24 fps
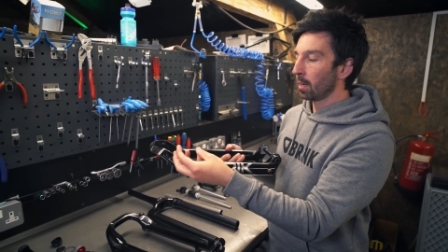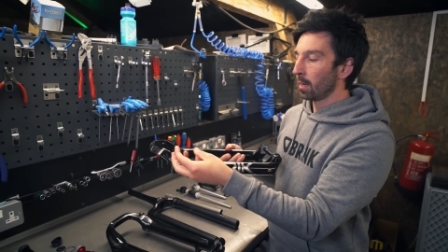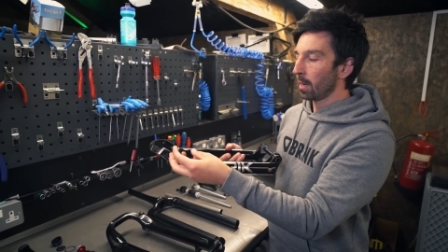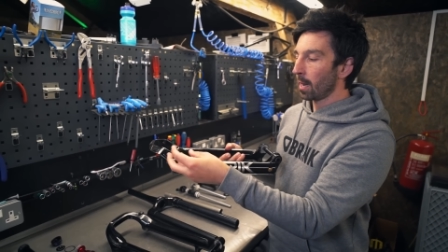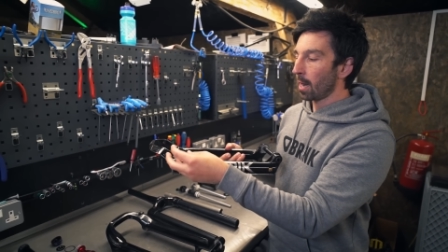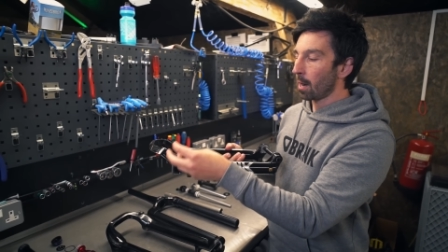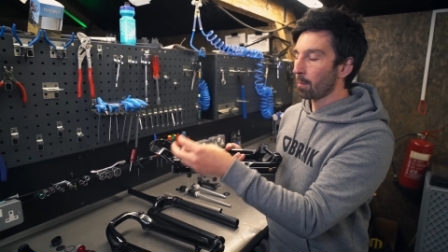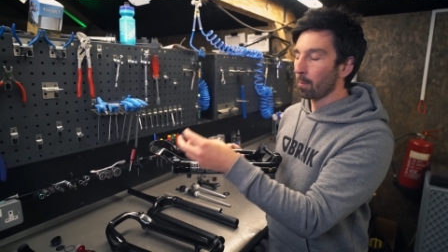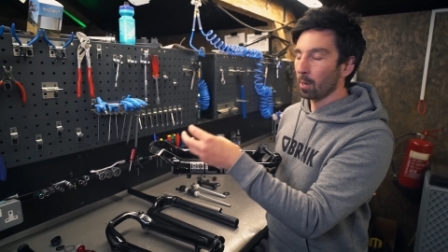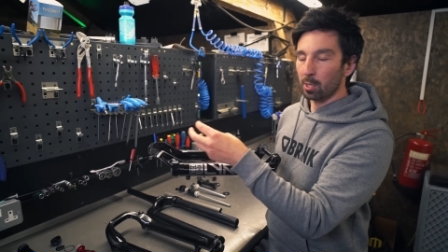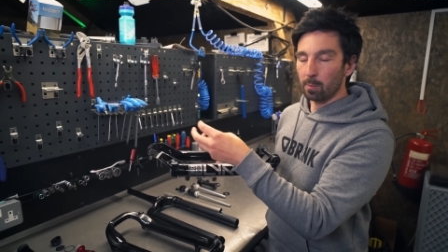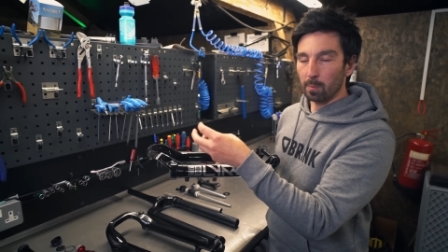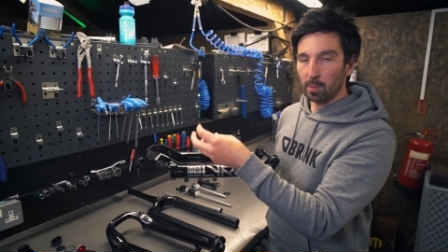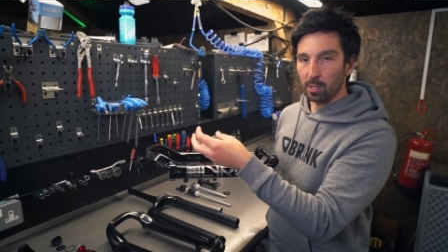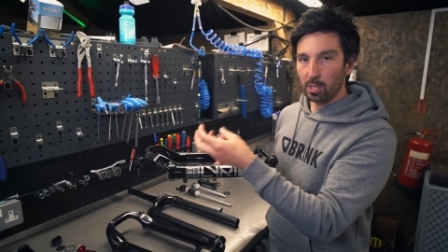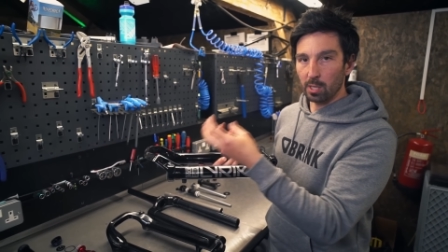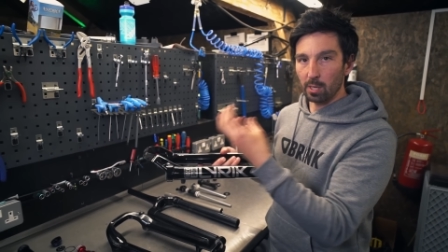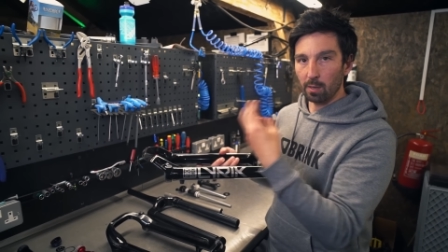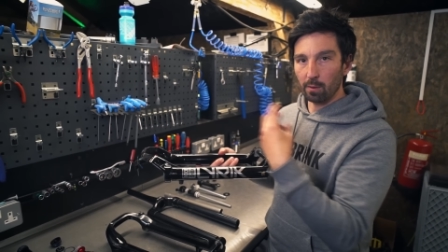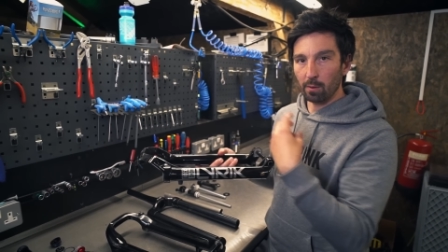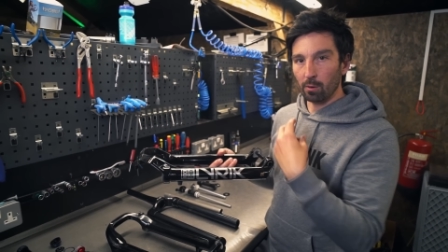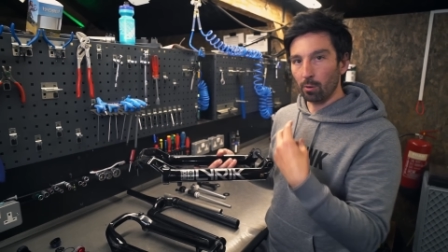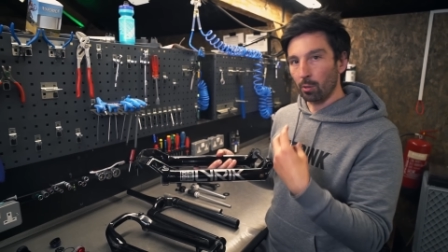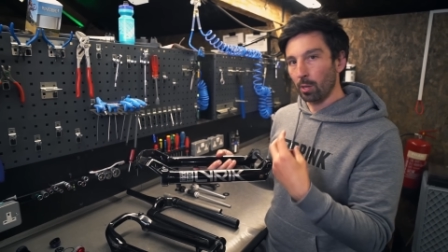how much
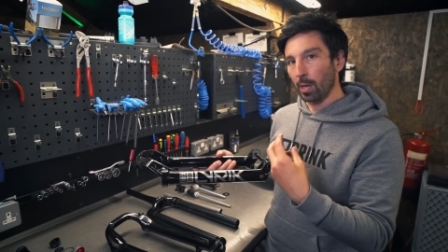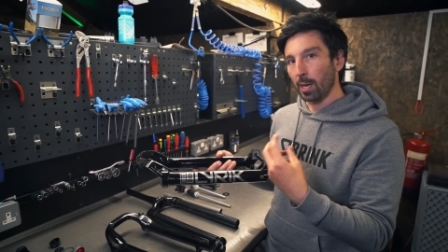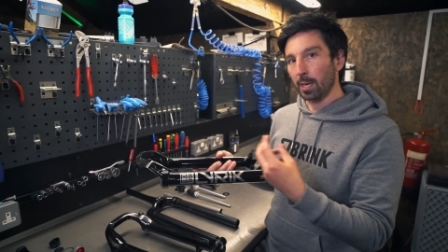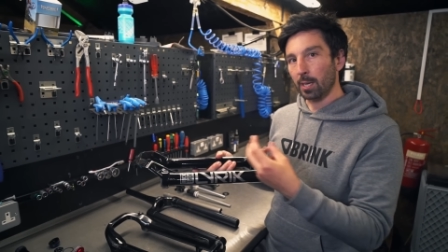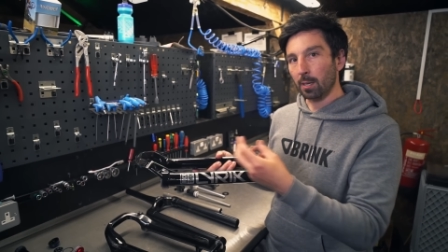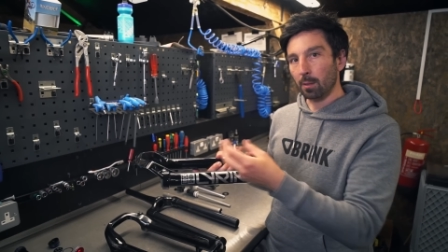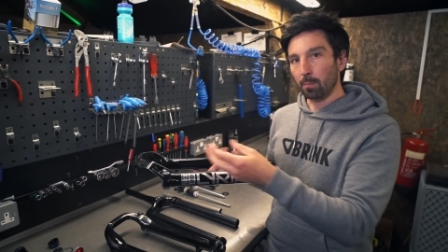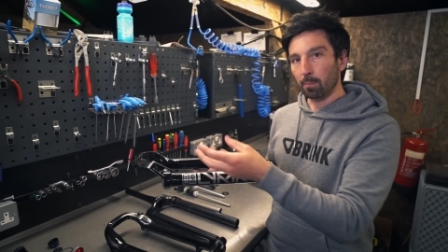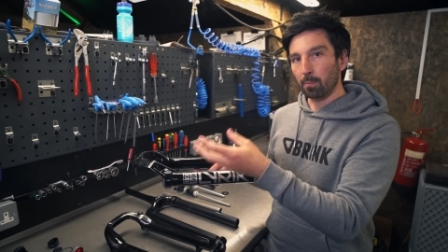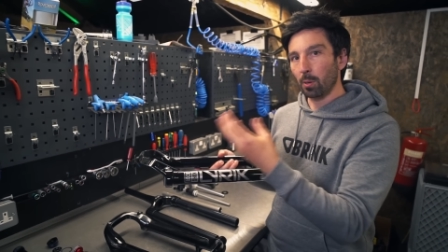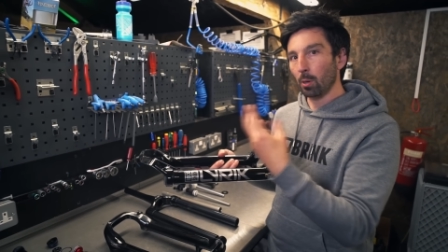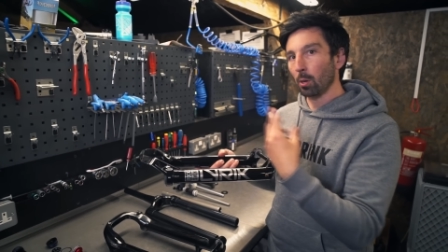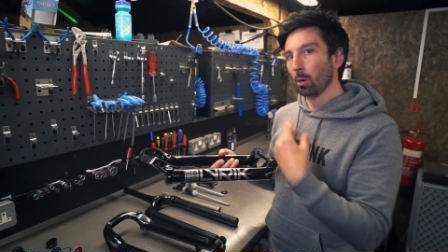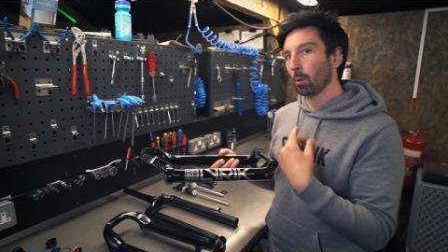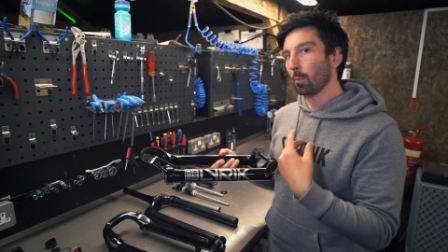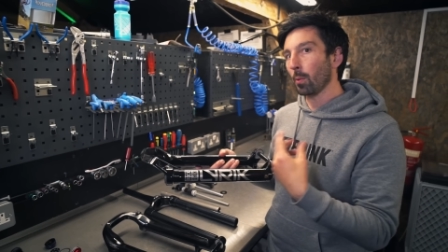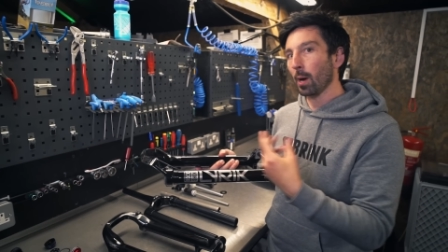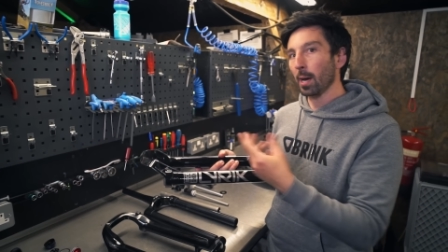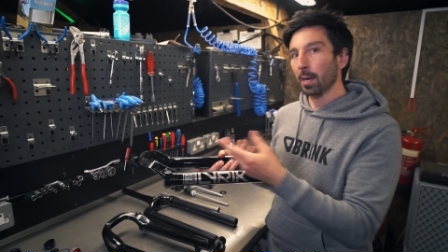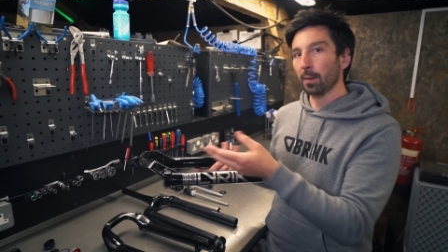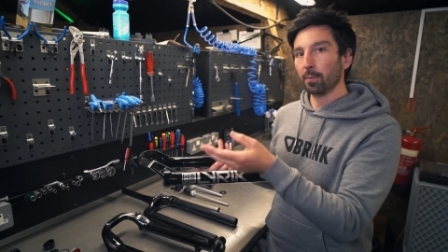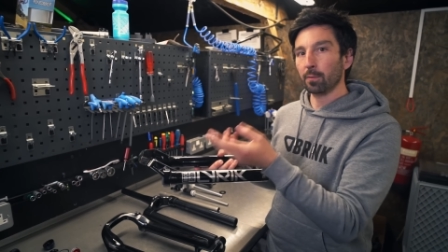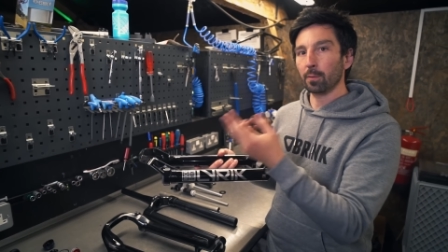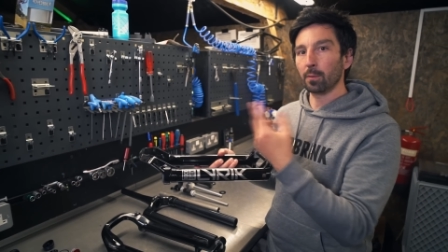material they can pull
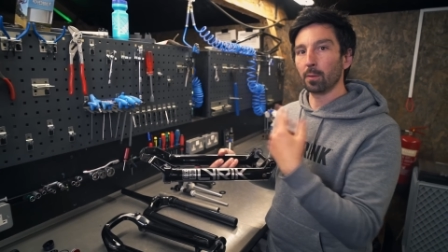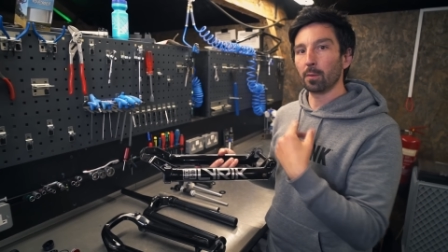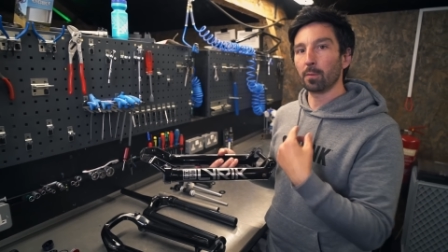away from